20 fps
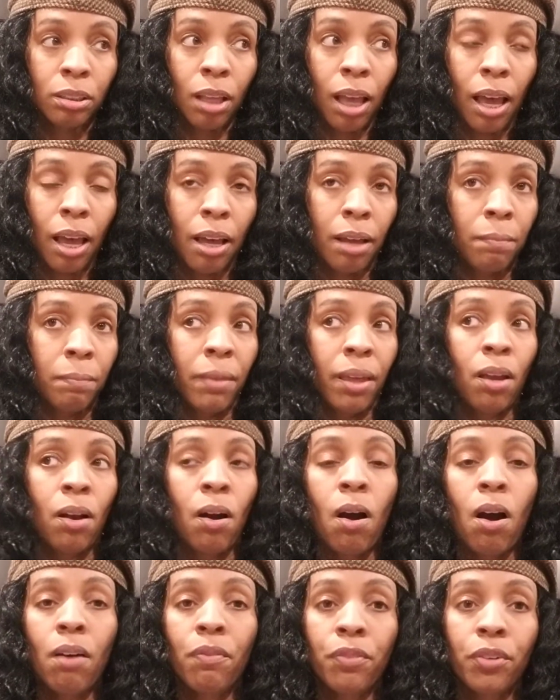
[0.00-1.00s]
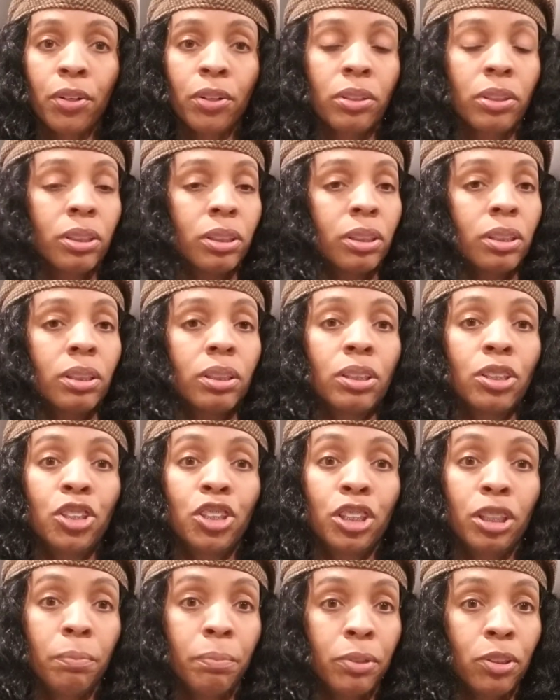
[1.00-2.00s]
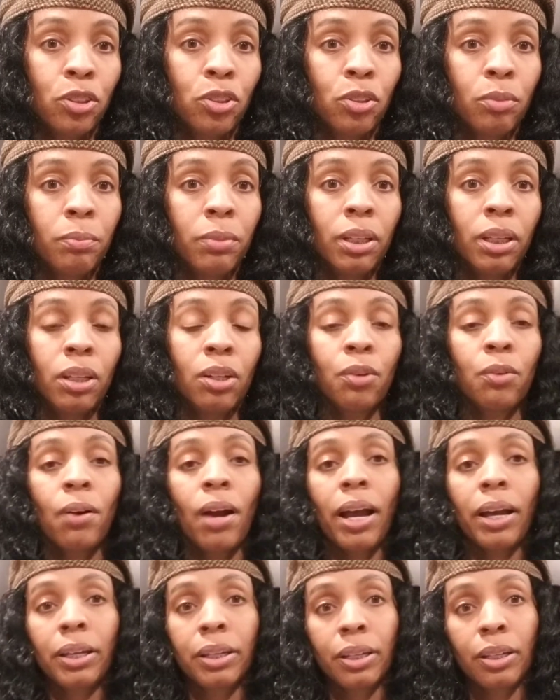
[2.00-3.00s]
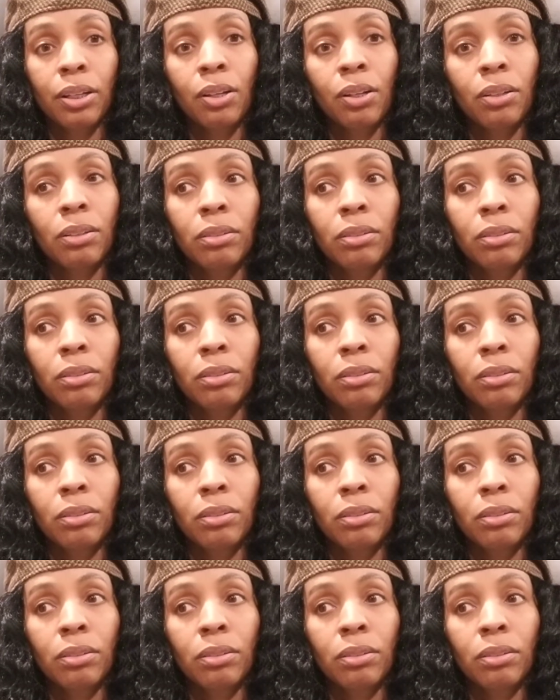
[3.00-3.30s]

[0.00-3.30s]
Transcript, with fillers: Um, they offered to ship it to me or I could